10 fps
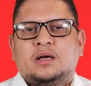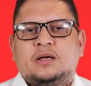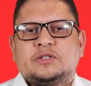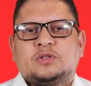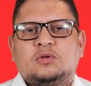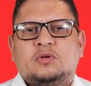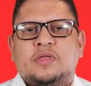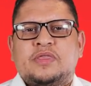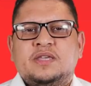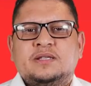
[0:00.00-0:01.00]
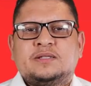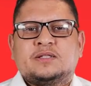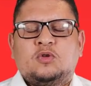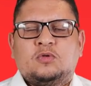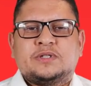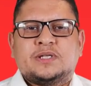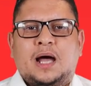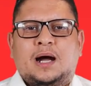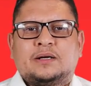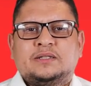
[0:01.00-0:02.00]
Uh, so these codes
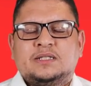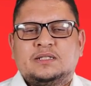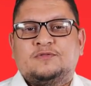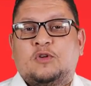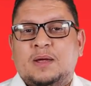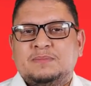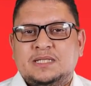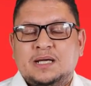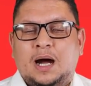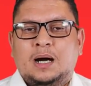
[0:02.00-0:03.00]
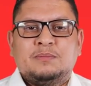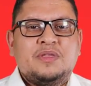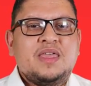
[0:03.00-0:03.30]
are needed for MDR,